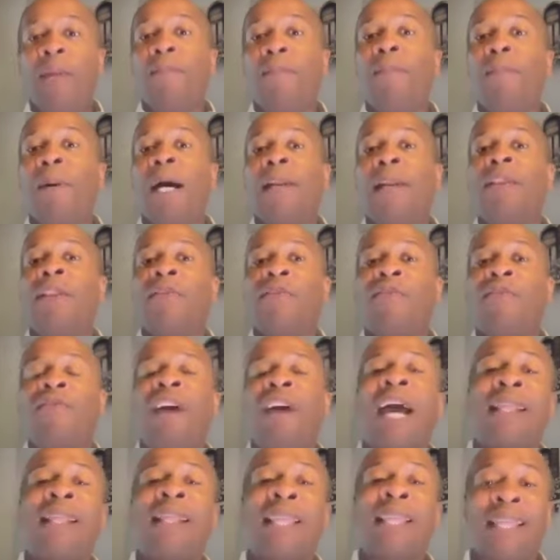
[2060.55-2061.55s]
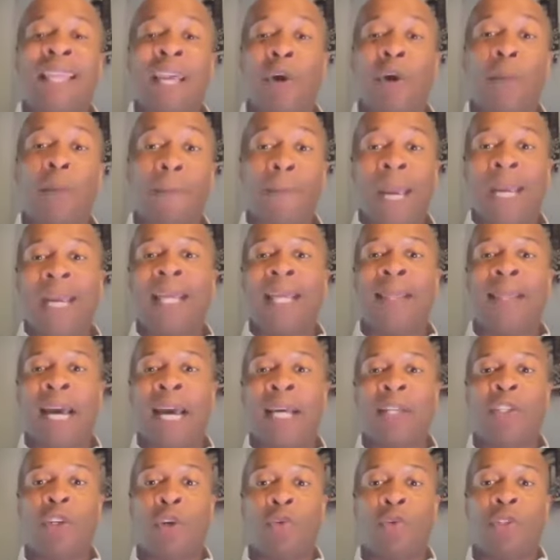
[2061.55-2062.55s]
But the fact that they are making
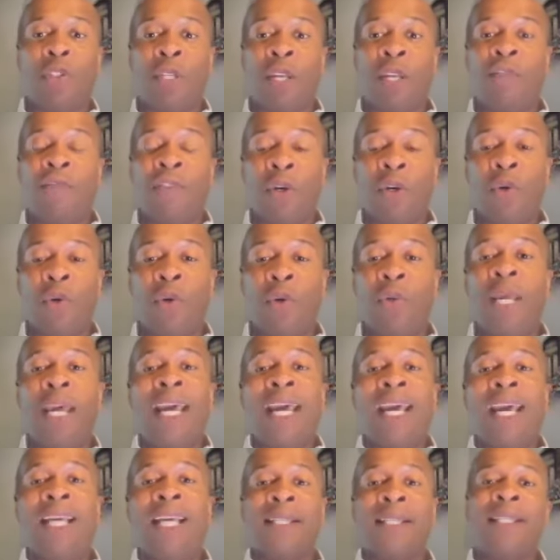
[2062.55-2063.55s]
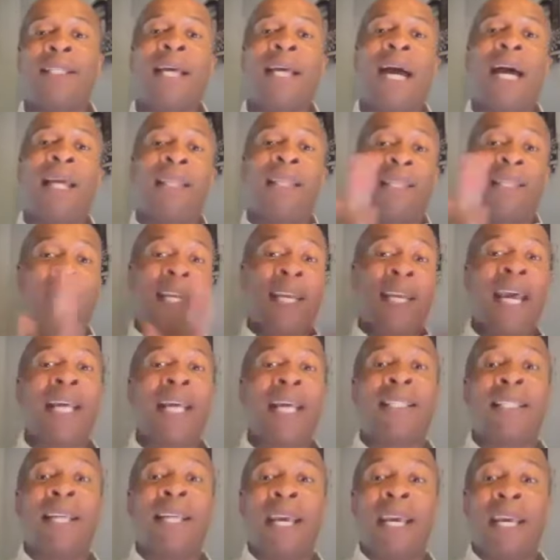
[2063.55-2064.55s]
that so difficult is a sign that the
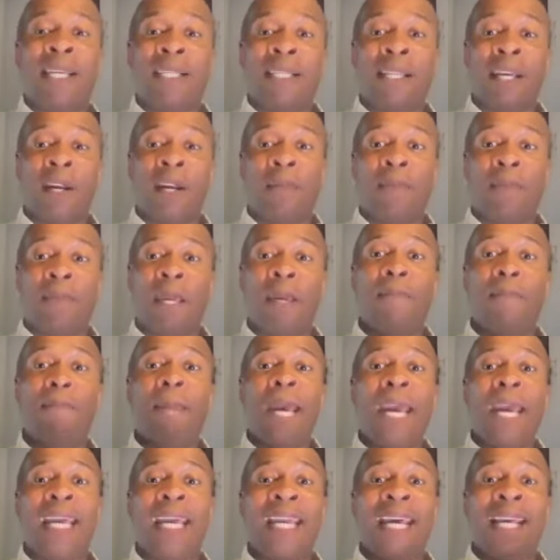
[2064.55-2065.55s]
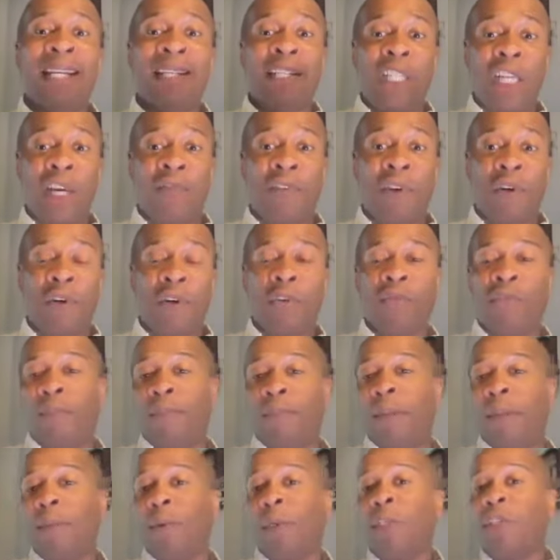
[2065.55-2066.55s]
next thing is going to be making it difficult for
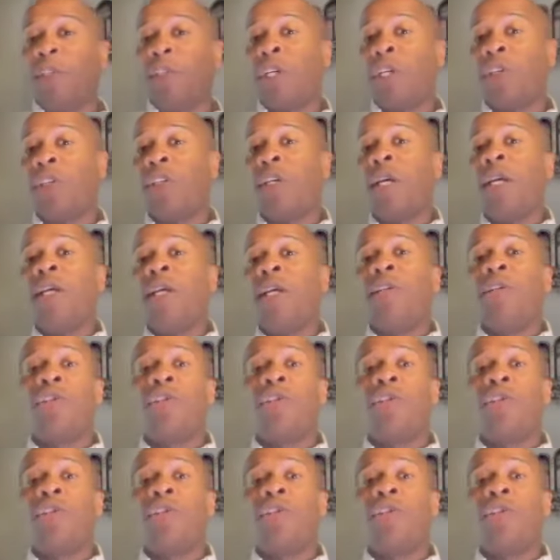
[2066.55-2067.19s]
people to just